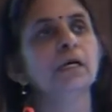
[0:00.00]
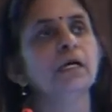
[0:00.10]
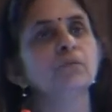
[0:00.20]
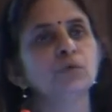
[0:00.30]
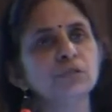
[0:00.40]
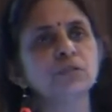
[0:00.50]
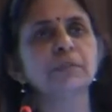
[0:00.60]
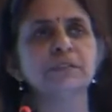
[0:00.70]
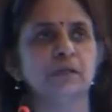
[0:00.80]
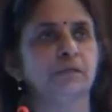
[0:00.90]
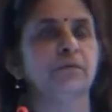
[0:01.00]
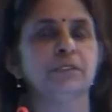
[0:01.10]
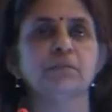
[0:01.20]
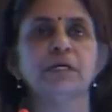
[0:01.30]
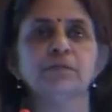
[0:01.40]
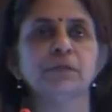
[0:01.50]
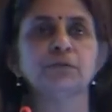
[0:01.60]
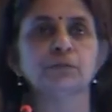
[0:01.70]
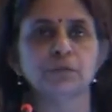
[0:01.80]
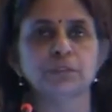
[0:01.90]
In municipal solid waste
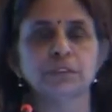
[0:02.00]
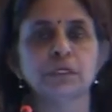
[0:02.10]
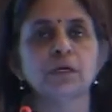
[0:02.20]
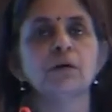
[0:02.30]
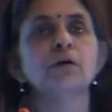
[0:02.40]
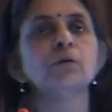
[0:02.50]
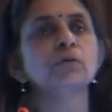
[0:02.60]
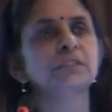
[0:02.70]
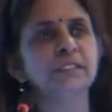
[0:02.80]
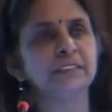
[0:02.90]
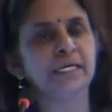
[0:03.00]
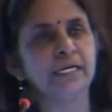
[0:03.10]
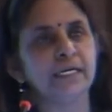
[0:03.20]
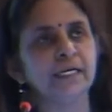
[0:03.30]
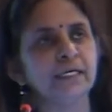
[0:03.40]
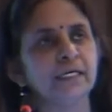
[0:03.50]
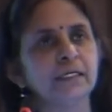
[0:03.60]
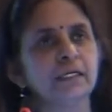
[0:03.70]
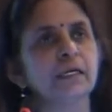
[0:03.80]
management rules, who is the generator?